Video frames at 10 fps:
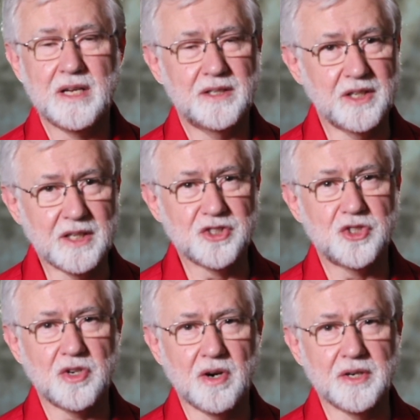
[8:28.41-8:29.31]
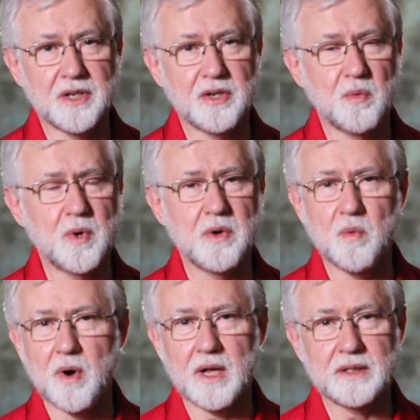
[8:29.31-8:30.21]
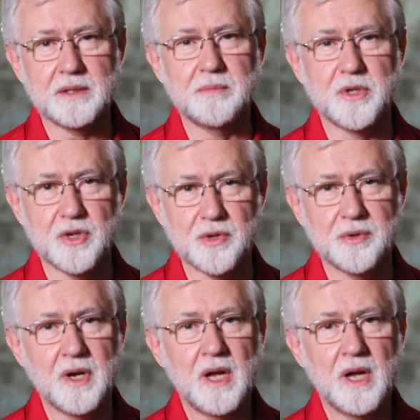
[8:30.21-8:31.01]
to get started. We welcome you.